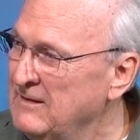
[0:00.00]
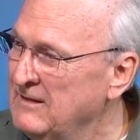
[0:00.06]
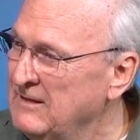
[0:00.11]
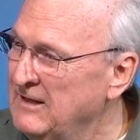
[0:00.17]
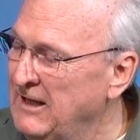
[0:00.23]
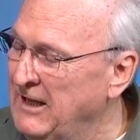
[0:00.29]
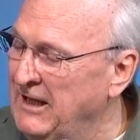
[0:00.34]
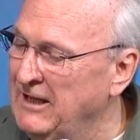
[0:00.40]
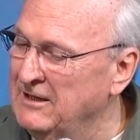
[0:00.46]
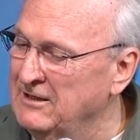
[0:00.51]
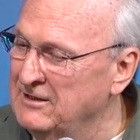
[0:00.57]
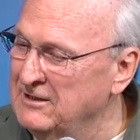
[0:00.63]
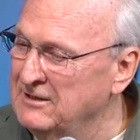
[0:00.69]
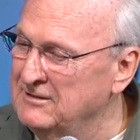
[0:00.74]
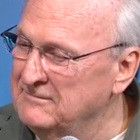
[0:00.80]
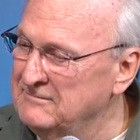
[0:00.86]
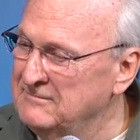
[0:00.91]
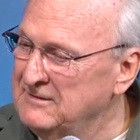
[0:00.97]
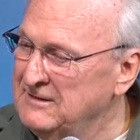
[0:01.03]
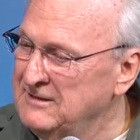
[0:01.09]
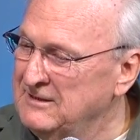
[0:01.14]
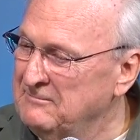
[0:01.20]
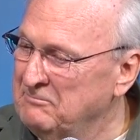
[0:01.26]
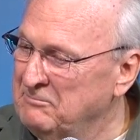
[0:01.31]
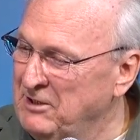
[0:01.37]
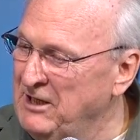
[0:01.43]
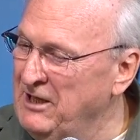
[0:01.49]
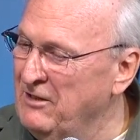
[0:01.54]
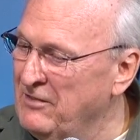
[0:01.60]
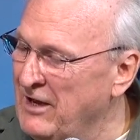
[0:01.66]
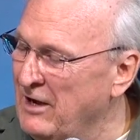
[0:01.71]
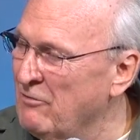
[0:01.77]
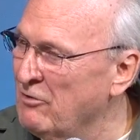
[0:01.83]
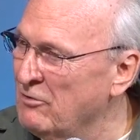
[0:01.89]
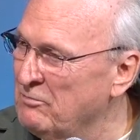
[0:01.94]
and uh, being
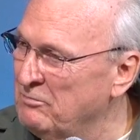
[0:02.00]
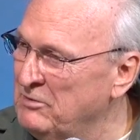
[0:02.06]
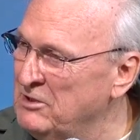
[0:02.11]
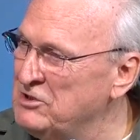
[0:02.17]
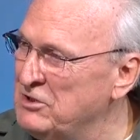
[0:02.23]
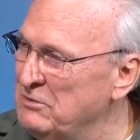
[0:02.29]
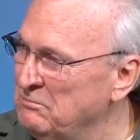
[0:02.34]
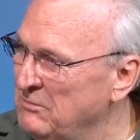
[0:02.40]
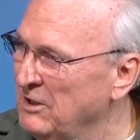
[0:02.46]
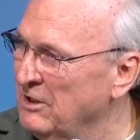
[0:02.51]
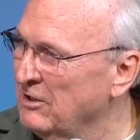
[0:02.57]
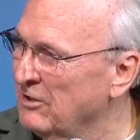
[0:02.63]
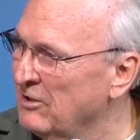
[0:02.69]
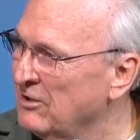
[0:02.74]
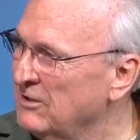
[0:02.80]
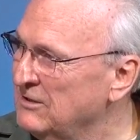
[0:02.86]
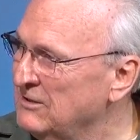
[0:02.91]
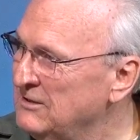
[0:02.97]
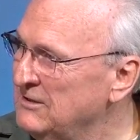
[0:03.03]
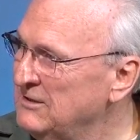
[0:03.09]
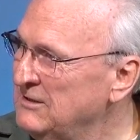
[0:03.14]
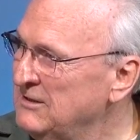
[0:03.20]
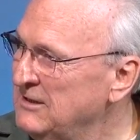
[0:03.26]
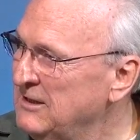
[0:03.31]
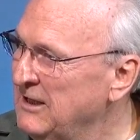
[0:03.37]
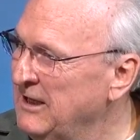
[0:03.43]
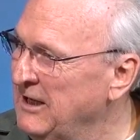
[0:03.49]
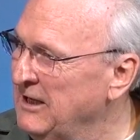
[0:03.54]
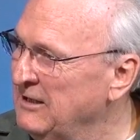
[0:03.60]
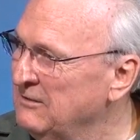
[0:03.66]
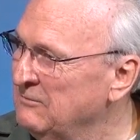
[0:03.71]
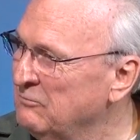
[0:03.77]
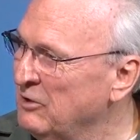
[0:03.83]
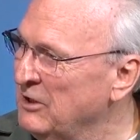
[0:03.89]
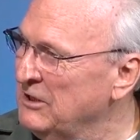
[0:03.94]
there with bishop miller and
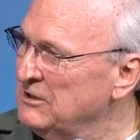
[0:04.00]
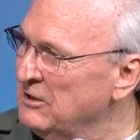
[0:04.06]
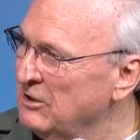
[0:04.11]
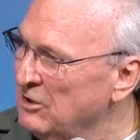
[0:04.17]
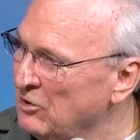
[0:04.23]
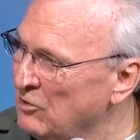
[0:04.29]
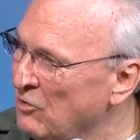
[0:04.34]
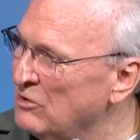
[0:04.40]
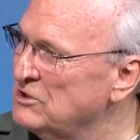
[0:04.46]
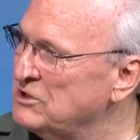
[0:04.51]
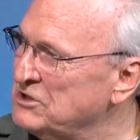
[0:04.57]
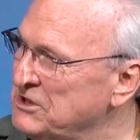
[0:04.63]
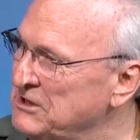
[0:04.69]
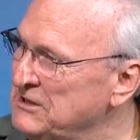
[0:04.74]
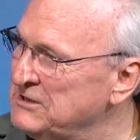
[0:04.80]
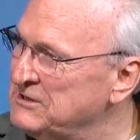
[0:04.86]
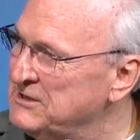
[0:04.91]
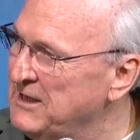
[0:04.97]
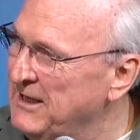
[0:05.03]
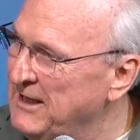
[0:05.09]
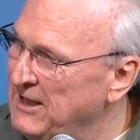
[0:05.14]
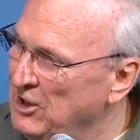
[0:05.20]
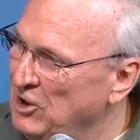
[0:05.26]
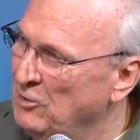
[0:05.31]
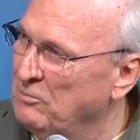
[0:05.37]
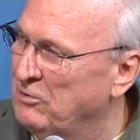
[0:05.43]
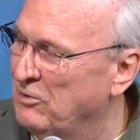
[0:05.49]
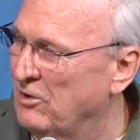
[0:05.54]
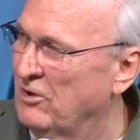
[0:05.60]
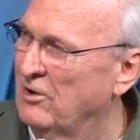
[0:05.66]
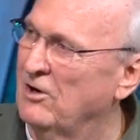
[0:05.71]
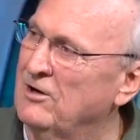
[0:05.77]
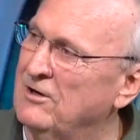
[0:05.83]
when the lord says help her